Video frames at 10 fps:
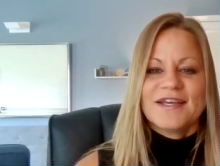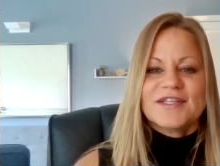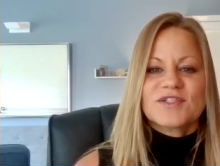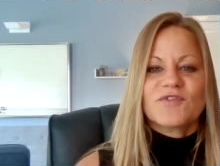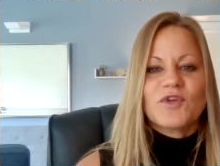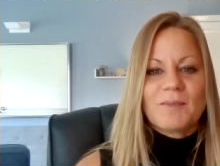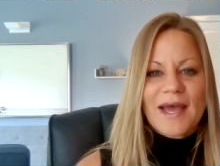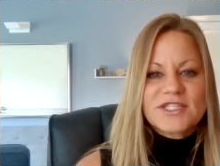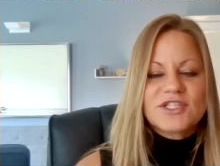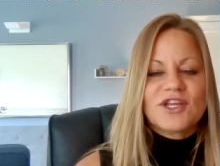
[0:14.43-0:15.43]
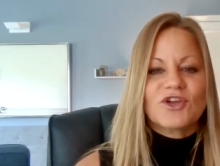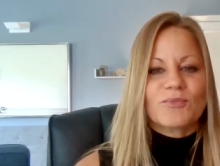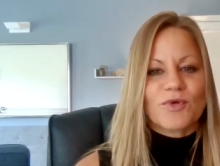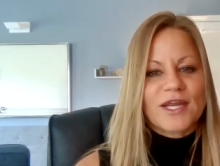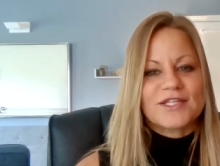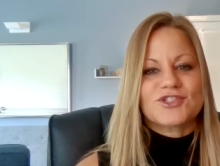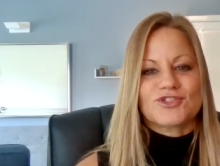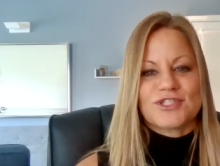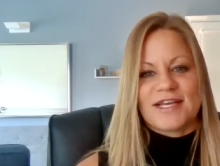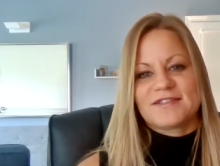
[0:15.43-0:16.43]
So if you imagine that your brain is your
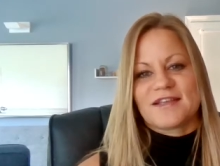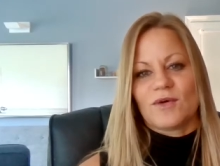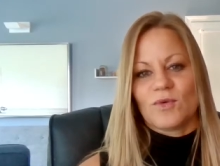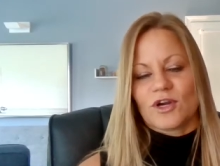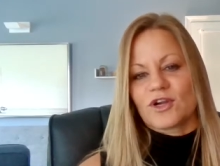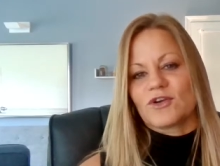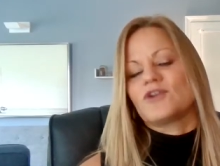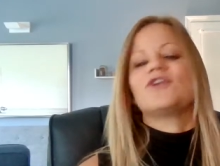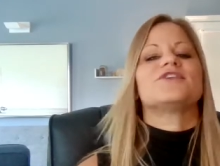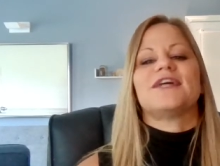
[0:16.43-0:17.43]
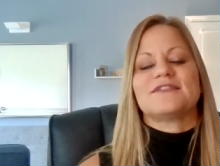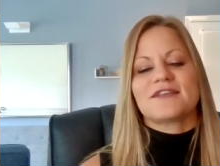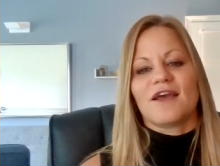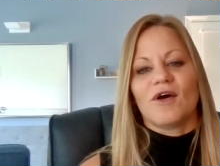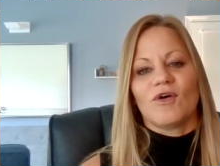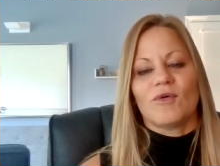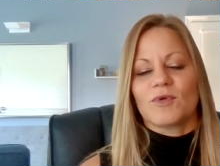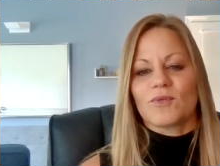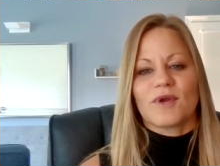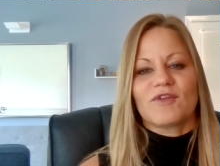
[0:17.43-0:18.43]
desk at work or your desk at home or
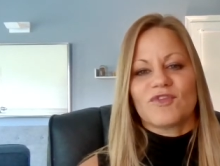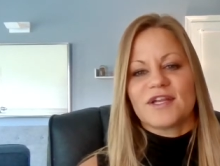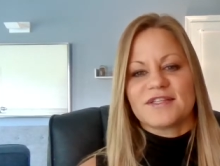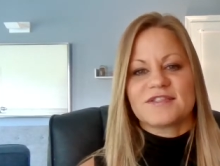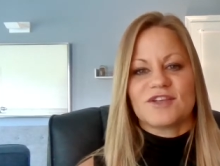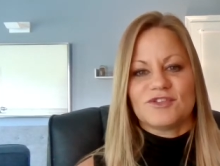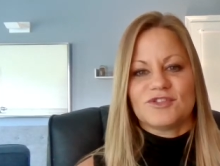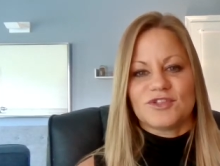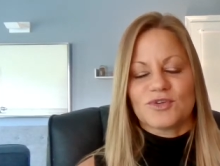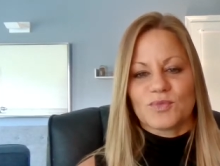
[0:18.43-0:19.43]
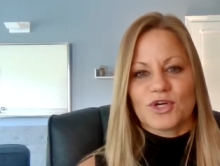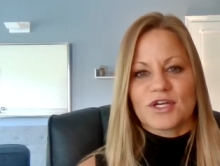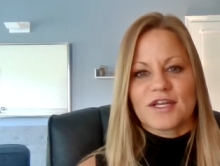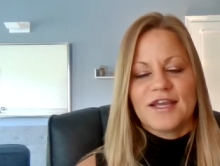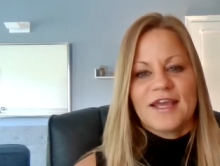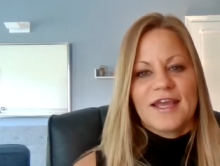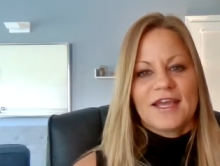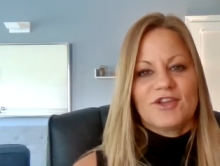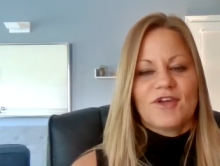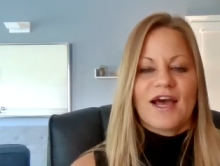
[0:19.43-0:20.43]
wherever it is that you do your work,
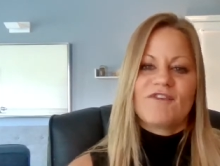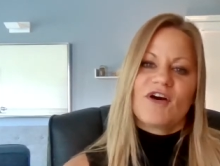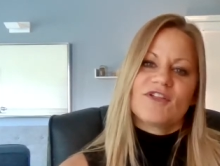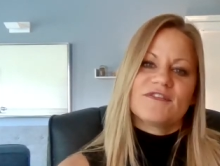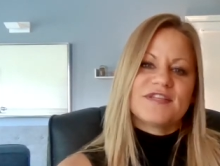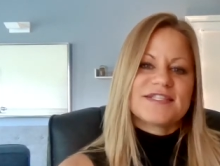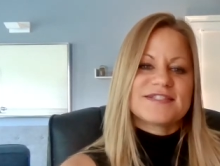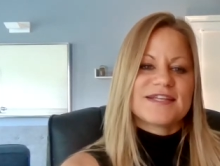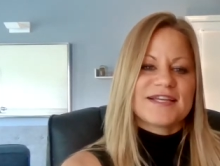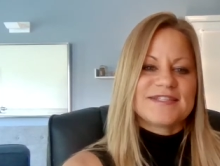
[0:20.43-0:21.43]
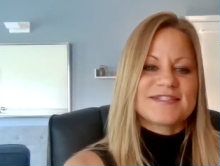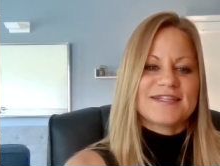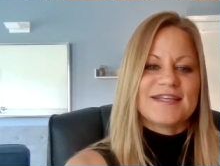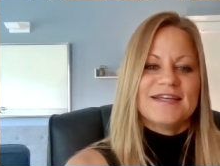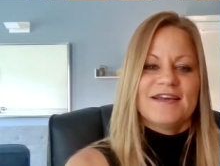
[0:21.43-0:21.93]
and you have all of these nicely